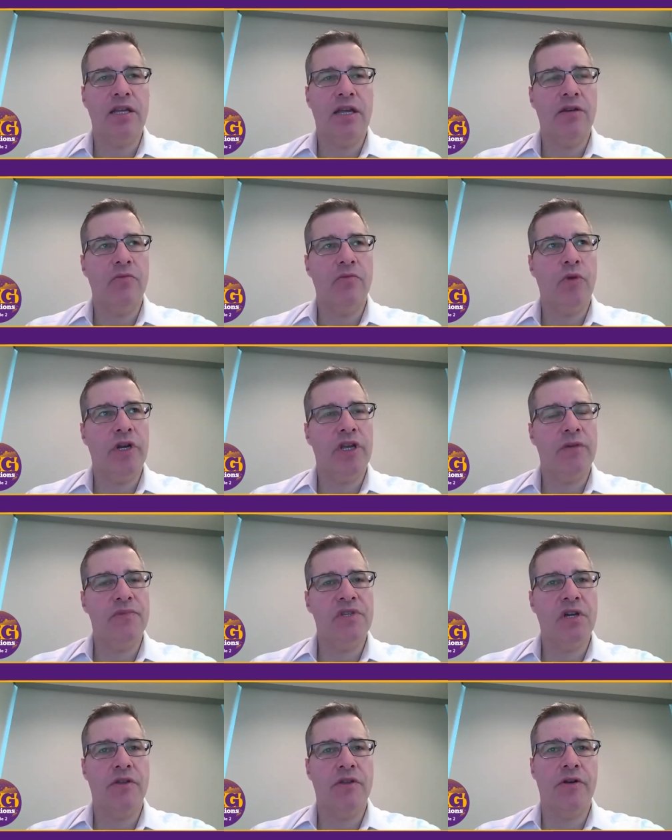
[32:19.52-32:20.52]
and, and when it
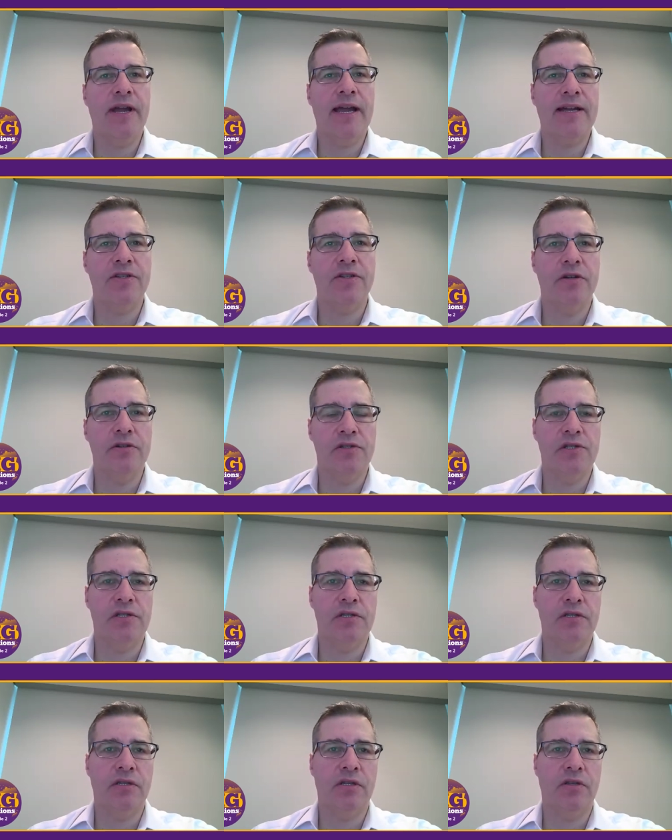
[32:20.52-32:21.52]
comes to other
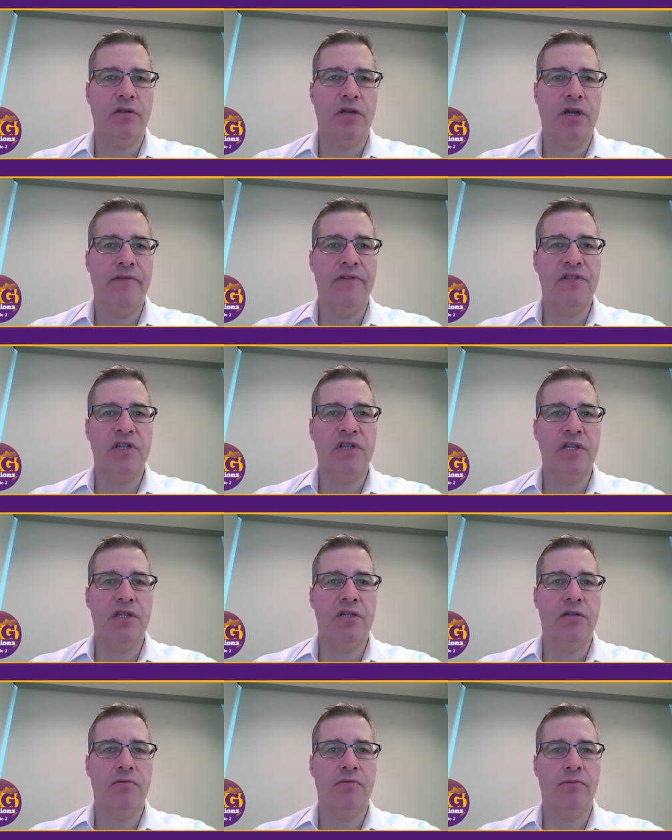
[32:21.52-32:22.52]
actors, obviously
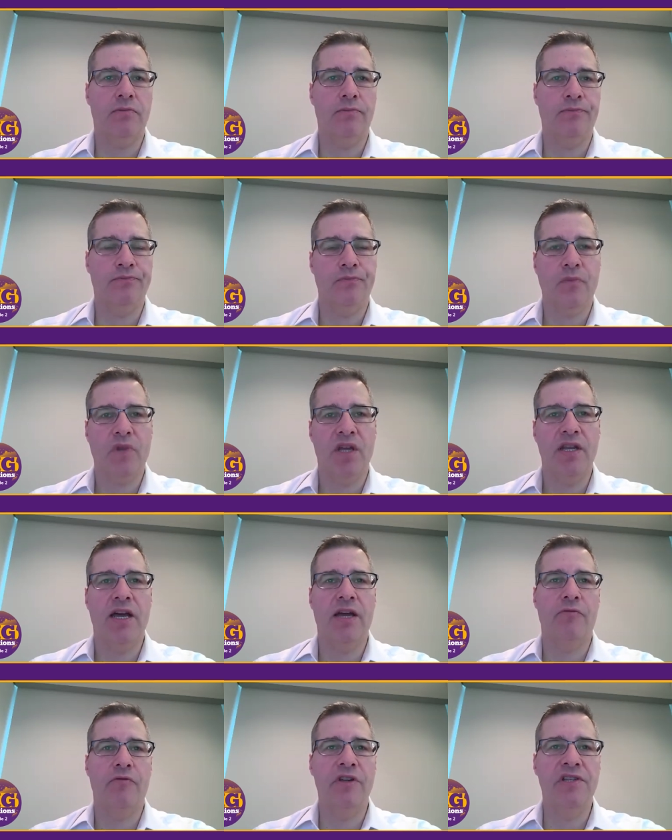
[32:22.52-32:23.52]
the
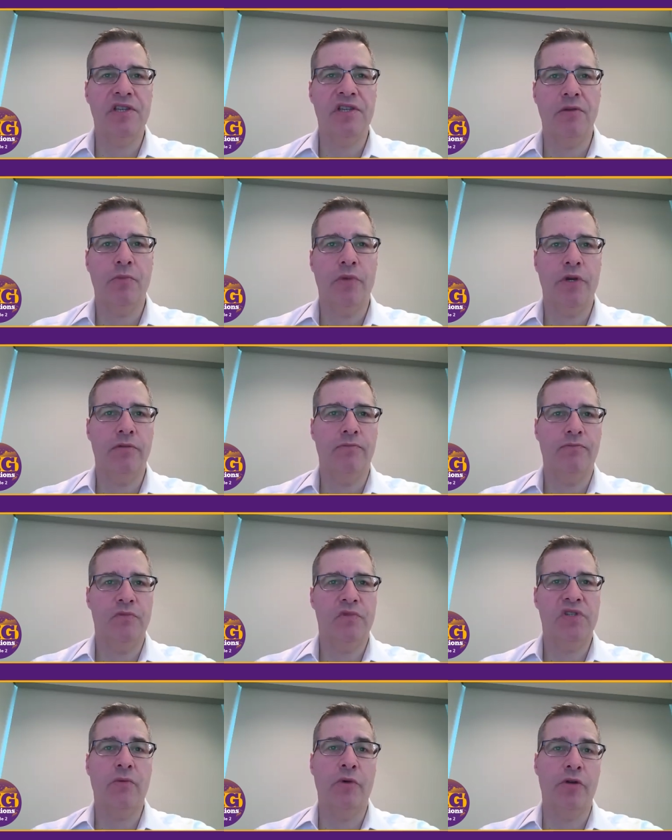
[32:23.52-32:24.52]
not recent but
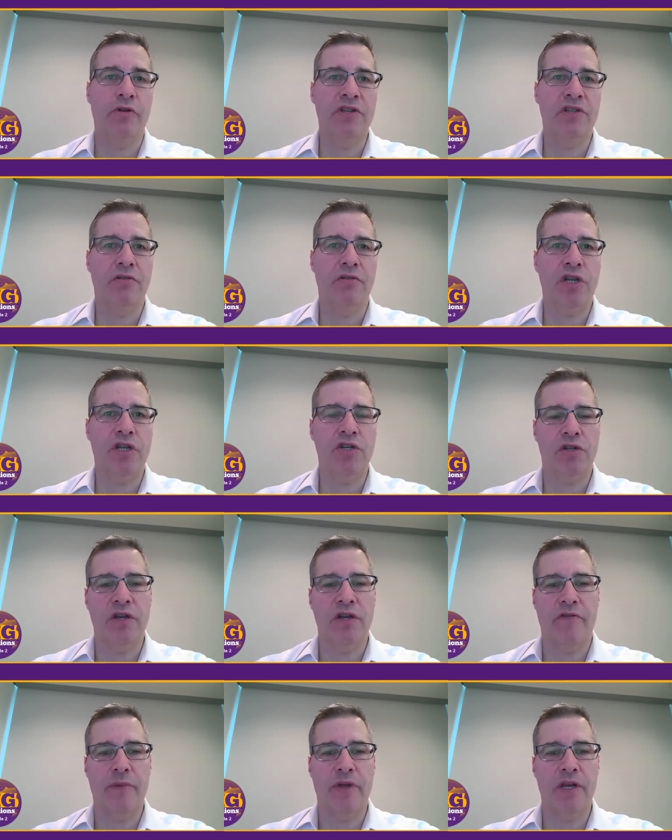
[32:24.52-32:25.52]
somewhat recent change in
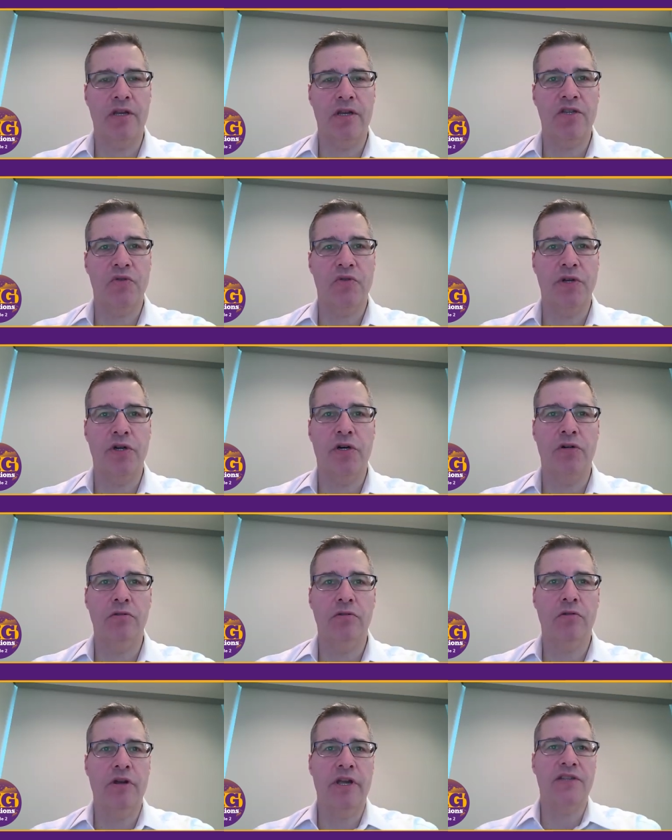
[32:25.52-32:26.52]
government in
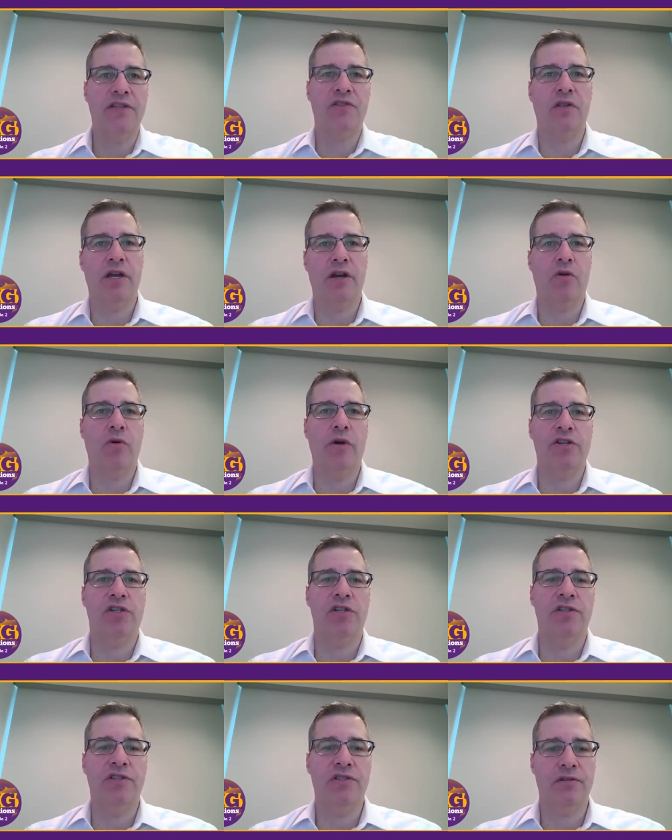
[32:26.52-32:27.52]
Israel creates a lot of
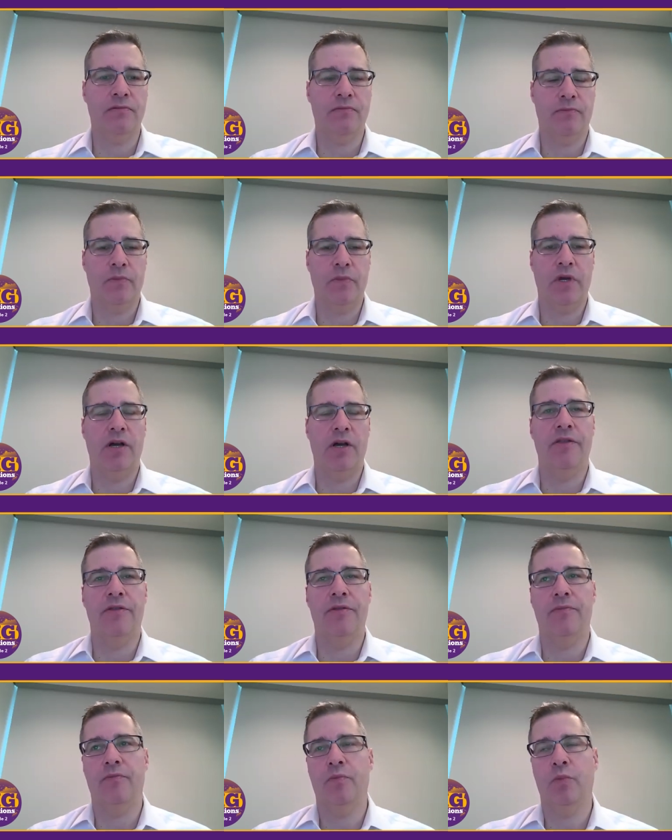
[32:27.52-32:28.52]
questions on
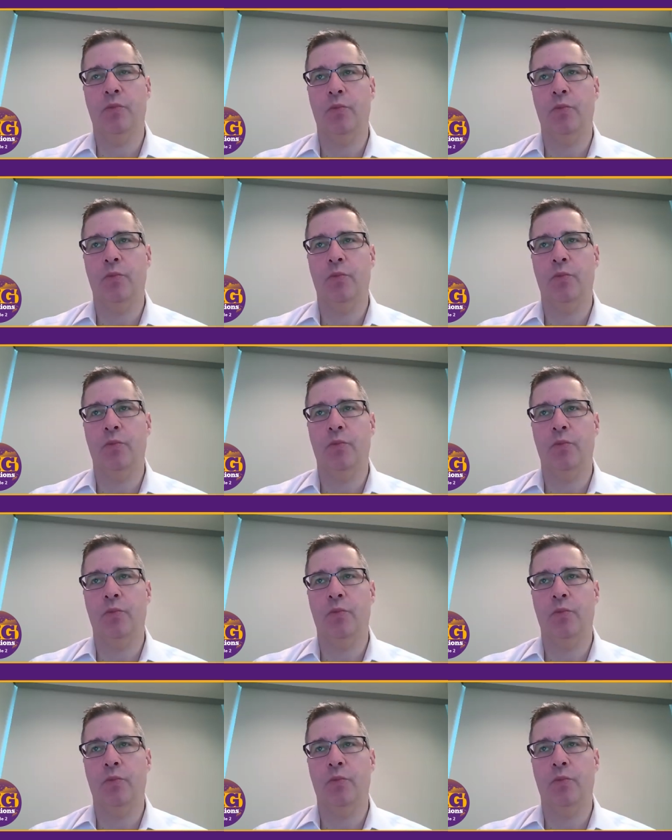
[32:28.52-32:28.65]
yeah.